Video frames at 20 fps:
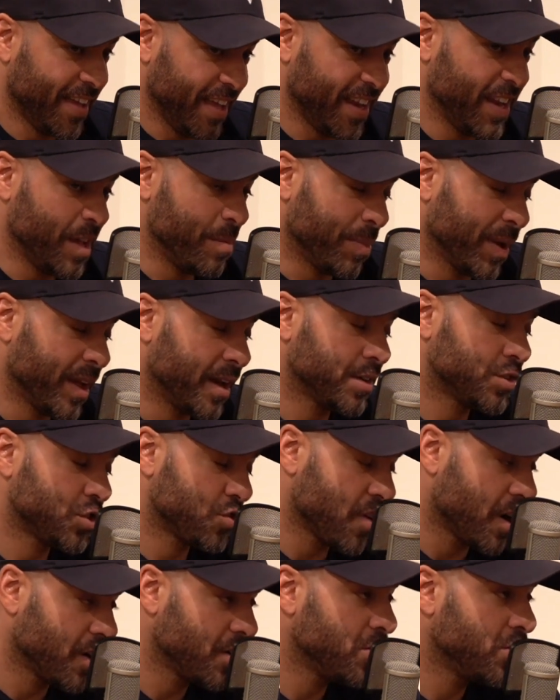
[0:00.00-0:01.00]
it being a
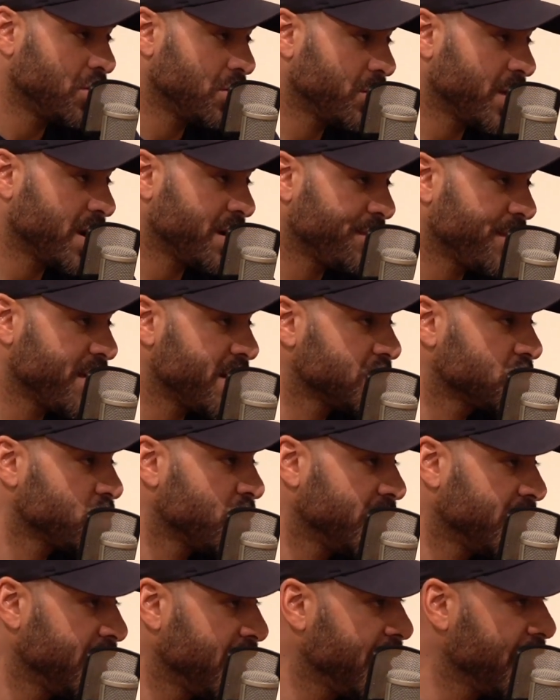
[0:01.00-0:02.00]
struggle when I first
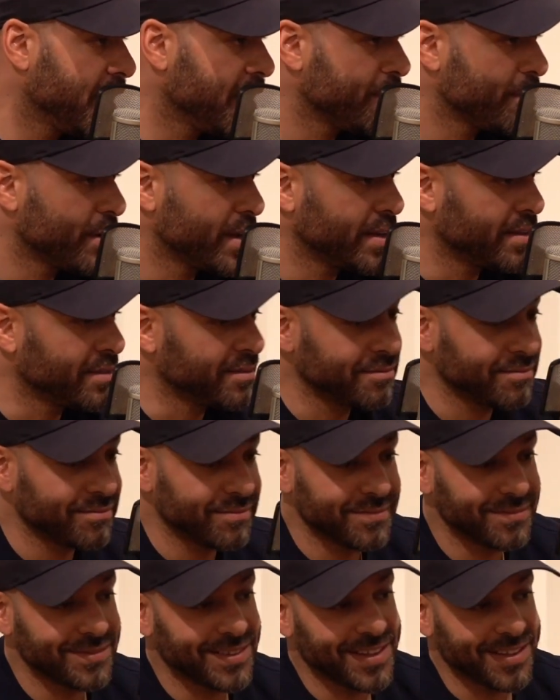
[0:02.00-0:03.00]
went there, and
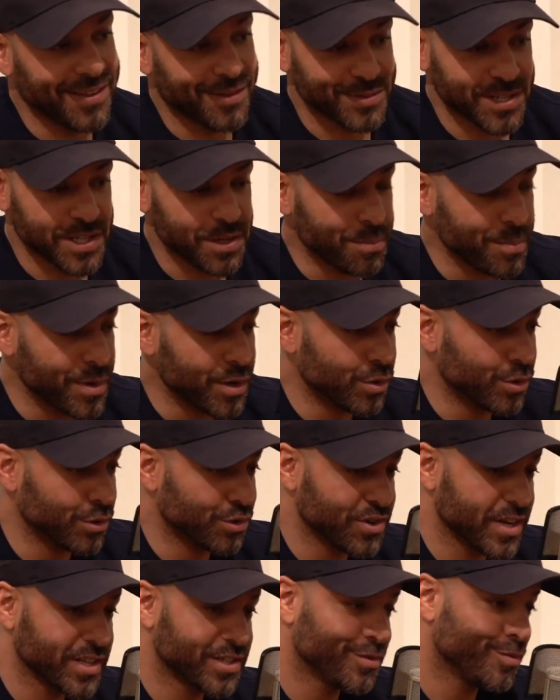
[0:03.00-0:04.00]
I was in the Millwall
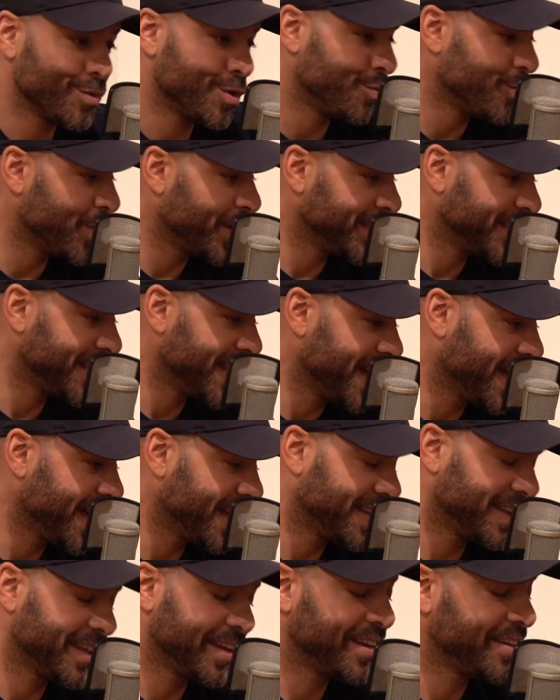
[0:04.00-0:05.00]
dressing room one
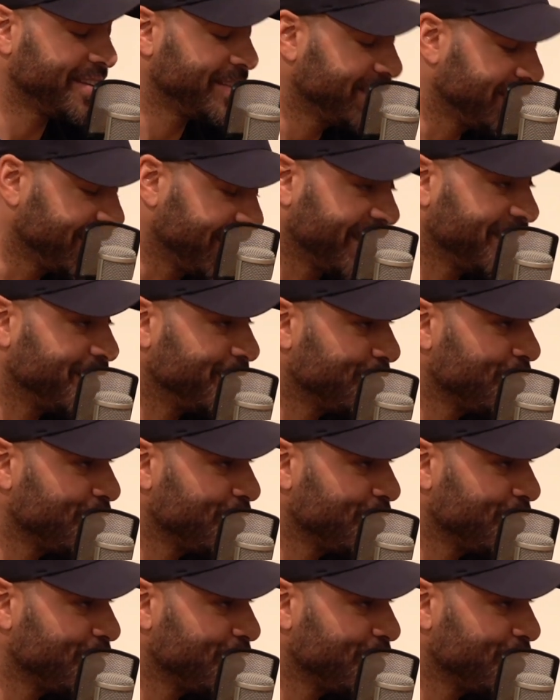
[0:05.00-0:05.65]
day, and then I get the